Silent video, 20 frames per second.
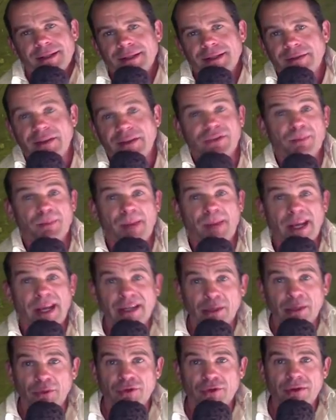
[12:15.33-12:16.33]
they had some bad
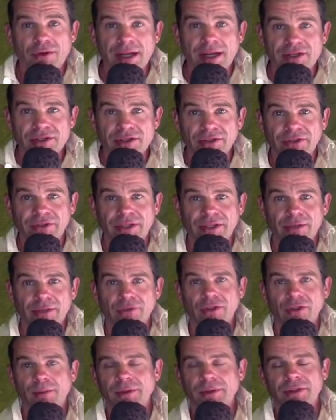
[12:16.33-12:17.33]
luck with crashes.
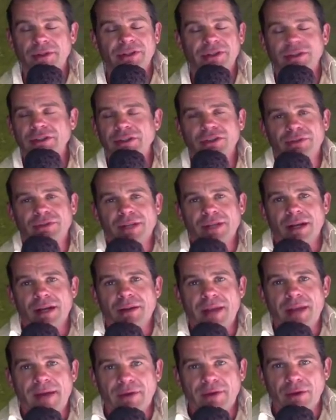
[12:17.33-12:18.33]
Geraint Thomas just you know
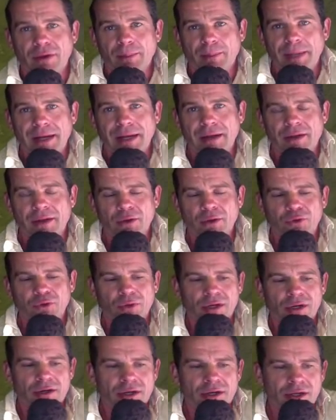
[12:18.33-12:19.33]
had a lot of bad luck there as
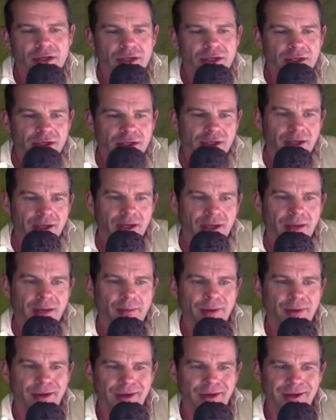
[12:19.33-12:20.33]
well.
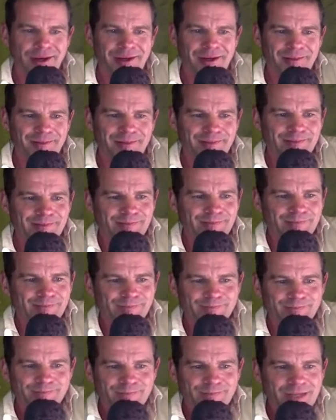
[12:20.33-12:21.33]
But um,
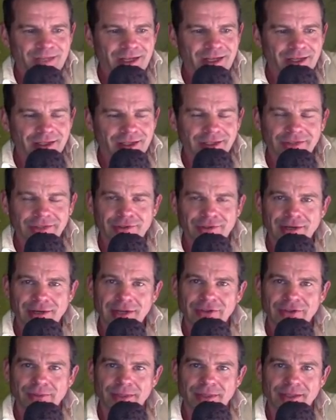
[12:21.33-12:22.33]
yeah, it's
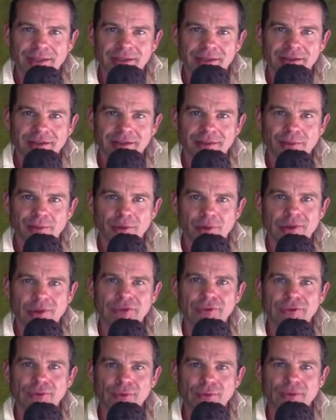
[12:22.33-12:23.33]
crazy, man. You know, all
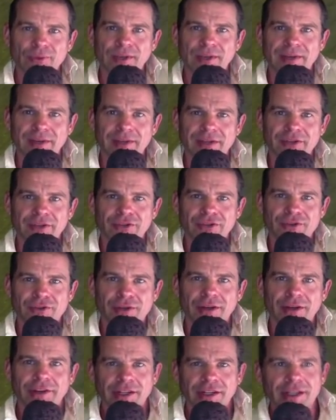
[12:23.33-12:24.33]
these noobs out there just
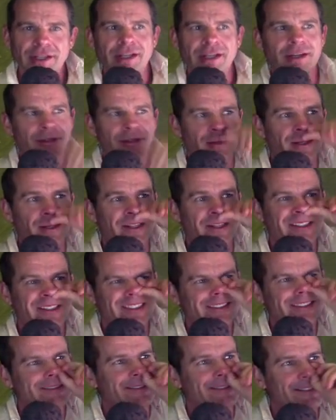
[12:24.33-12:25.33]
trying to think, yeah, like
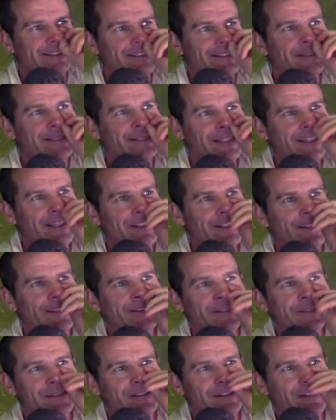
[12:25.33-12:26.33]
you know, yeah,
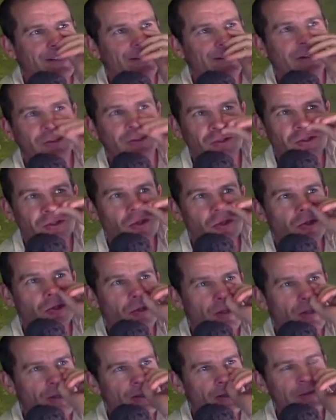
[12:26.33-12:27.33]
it's, it's, it's new.
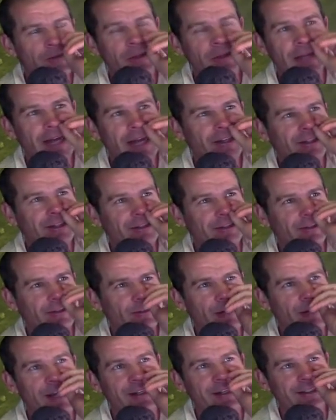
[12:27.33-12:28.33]
The latest is the
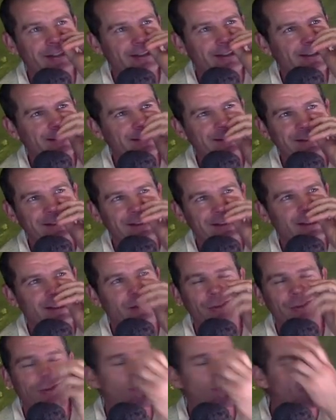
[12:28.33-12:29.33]
greatest. It's not.
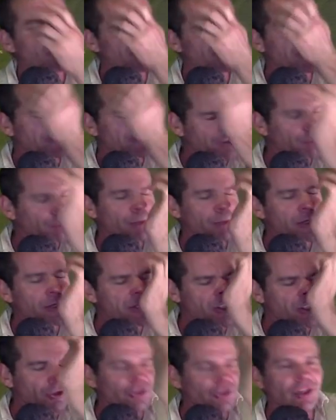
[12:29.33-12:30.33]
It's not.
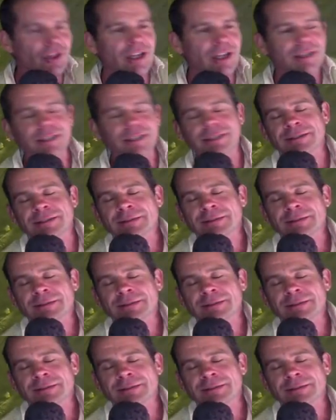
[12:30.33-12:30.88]
Especially not in cycling